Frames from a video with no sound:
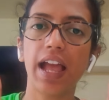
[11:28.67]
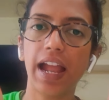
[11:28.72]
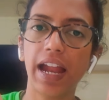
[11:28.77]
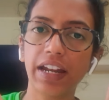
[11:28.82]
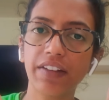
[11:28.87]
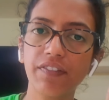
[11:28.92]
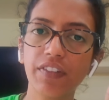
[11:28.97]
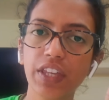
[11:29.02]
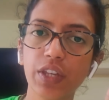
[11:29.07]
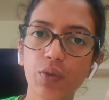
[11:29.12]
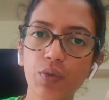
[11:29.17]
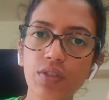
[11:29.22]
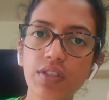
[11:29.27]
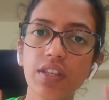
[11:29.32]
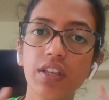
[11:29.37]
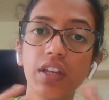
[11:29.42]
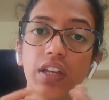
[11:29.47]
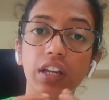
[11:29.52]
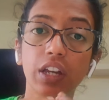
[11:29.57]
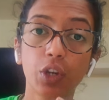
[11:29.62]
and we use
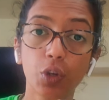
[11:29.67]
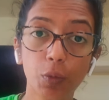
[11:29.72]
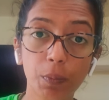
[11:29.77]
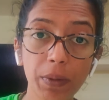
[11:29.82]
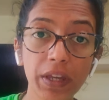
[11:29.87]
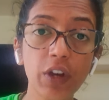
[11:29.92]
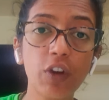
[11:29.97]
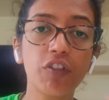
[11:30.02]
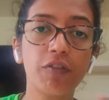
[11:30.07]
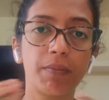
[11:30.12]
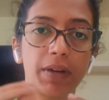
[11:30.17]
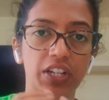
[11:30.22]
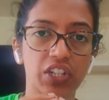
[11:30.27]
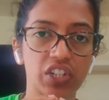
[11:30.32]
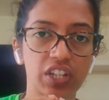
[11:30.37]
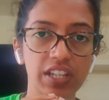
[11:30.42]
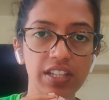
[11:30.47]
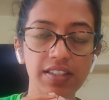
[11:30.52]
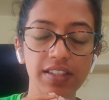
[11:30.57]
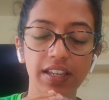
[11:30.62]
grouping of
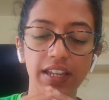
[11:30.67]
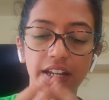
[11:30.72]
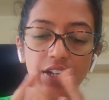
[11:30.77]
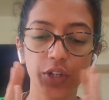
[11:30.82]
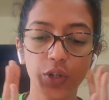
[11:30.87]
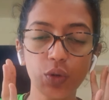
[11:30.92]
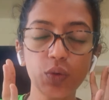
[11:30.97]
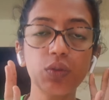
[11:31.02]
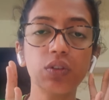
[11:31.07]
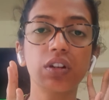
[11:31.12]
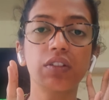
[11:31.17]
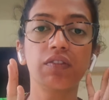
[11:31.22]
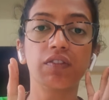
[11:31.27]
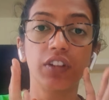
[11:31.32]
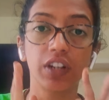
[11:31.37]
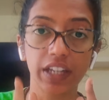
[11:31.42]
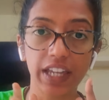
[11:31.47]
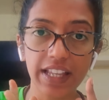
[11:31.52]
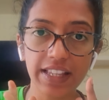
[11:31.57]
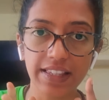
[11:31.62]
machines into
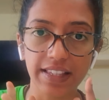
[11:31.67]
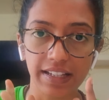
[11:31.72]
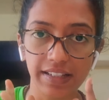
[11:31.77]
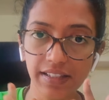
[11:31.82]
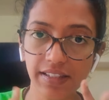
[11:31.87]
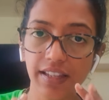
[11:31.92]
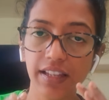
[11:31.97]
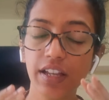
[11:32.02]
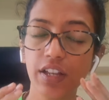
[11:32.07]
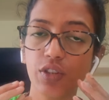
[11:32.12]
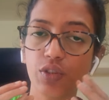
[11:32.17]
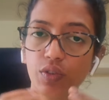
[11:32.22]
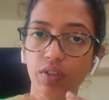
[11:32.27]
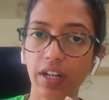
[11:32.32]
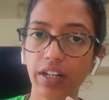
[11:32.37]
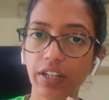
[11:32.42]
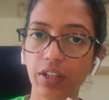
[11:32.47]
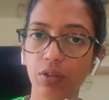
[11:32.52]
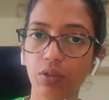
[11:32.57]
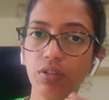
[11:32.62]
working cells, so
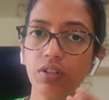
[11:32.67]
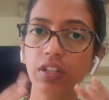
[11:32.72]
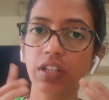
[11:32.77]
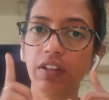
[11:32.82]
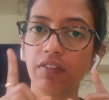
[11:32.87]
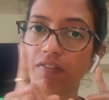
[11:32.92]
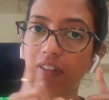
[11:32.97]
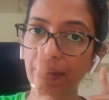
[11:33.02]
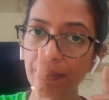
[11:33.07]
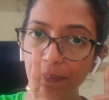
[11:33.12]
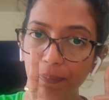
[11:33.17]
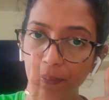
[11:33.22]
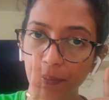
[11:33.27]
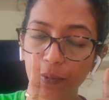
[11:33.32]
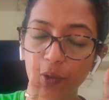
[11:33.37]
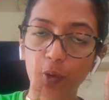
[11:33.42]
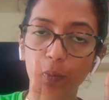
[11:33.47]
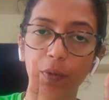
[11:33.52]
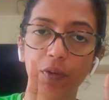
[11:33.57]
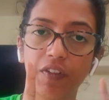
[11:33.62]
that one
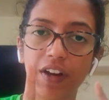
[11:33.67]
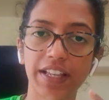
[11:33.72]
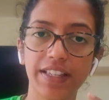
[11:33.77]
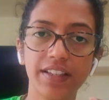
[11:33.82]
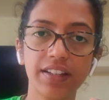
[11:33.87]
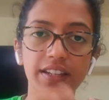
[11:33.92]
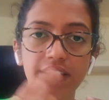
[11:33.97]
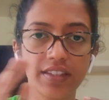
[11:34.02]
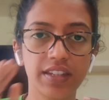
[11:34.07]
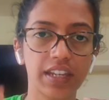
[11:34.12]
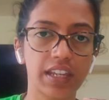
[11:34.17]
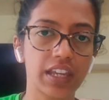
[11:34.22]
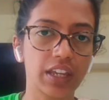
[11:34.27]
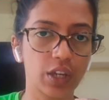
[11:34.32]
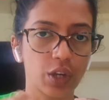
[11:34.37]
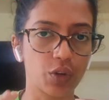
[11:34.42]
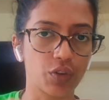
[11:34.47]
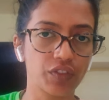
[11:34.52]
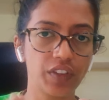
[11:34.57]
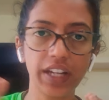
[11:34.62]
supervisor is taking
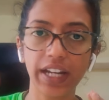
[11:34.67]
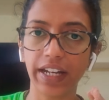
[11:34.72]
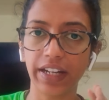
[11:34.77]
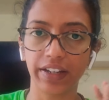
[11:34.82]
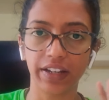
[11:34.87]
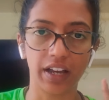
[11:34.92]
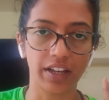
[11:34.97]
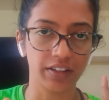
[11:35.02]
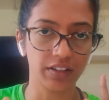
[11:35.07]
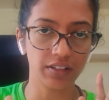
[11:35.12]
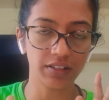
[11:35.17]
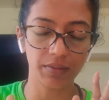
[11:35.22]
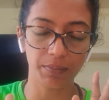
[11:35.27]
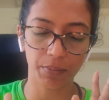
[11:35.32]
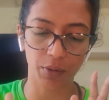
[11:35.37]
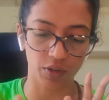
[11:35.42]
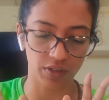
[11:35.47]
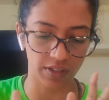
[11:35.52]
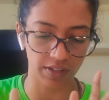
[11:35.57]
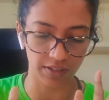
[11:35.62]
care of the entire
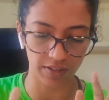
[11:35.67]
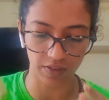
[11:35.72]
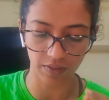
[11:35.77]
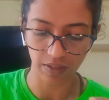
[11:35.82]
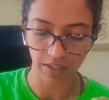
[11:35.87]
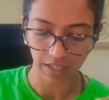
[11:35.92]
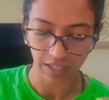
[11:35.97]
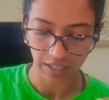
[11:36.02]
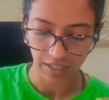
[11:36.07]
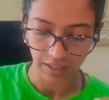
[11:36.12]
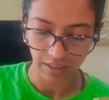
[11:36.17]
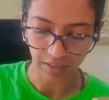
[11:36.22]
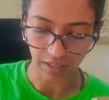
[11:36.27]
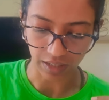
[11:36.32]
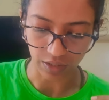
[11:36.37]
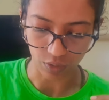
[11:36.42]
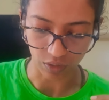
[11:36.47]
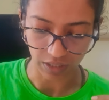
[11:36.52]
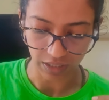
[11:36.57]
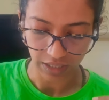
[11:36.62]
process.
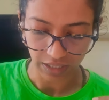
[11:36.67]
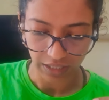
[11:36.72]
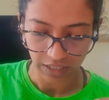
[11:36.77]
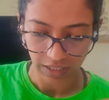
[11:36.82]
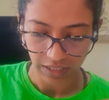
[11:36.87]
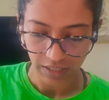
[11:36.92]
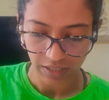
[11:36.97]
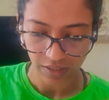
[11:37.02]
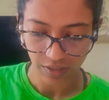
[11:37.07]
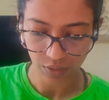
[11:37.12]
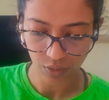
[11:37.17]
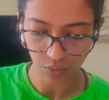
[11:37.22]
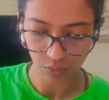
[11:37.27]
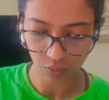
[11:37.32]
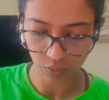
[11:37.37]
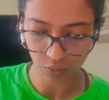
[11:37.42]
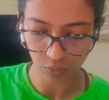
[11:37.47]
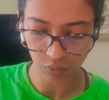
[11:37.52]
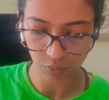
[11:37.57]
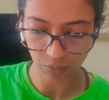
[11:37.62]
That's all.
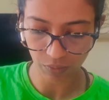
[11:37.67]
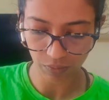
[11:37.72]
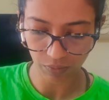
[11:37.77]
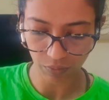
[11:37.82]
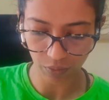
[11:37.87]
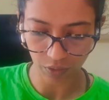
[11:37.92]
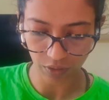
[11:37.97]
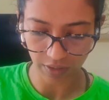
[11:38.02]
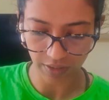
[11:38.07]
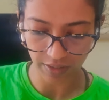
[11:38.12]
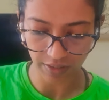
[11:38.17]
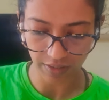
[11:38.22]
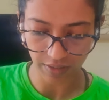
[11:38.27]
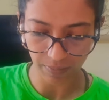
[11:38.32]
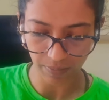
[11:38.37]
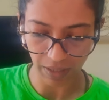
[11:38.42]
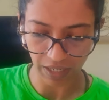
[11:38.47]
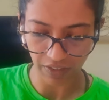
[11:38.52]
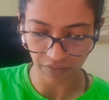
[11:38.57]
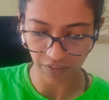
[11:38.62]
So what is
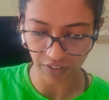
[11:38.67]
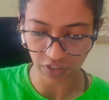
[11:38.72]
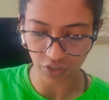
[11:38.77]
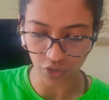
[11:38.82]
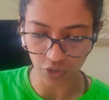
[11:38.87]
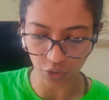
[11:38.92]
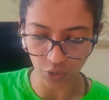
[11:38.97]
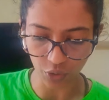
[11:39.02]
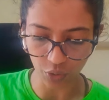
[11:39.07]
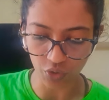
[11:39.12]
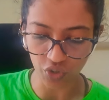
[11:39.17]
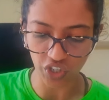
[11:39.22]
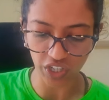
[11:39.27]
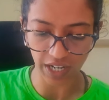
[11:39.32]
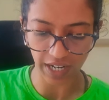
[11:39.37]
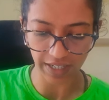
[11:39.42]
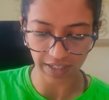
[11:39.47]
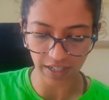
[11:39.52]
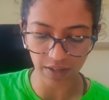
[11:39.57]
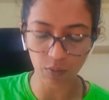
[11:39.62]
benefits due to
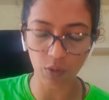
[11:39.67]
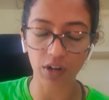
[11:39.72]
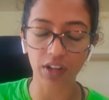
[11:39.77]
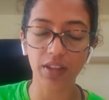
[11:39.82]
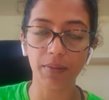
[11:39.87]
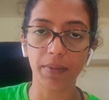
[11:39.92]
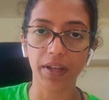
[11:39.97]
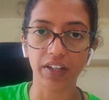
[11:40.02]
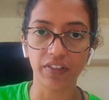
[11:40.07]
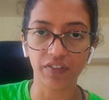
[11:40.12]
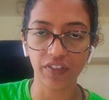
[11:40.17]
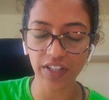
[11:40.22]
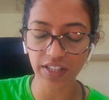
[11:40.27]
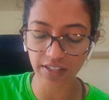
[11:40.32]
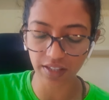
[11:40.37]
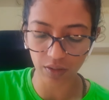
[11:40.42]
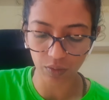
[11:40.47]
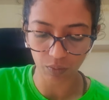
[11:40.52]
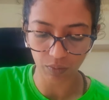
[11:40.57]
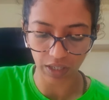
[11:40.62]
GIT? What are the
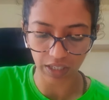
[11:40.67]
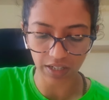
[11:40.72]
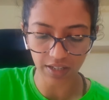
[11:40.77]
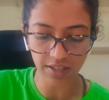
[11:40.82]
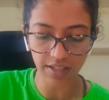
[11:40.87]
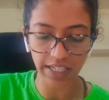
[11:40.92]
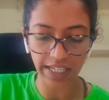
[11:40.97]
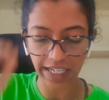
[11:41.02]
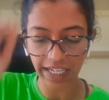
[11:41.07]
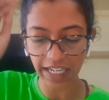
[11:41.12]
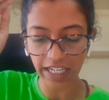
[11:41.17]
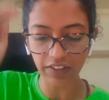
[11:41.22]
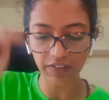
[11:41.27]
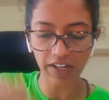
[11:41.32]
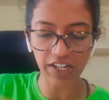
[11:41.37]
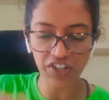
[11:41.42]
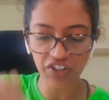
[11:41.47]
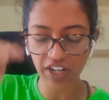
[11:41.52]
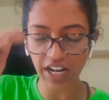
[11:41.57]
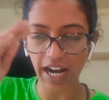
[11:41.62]
benefits? One is
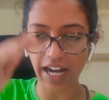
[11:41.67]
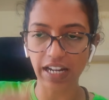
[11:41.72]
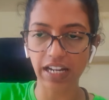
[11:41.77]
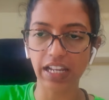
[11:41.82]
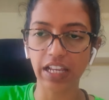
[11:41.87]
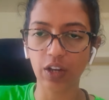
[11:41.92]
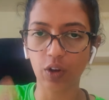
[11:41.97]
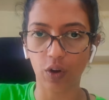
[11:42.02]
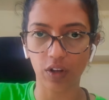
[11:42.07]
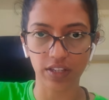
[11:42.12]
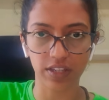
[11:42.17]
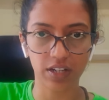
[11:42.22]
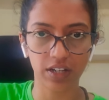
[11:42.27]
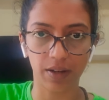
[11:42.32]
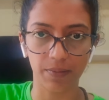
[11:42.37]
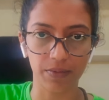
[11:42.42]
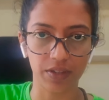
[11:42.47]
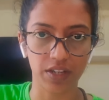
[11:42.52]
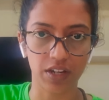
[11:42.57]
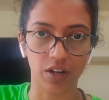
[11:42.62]
inventory handling cost
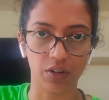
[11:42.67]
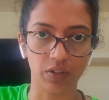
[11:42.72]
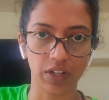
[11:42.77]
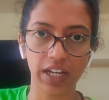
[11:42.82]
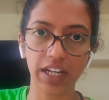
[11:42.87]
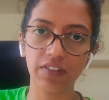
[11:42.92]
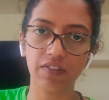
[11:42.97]
comes down.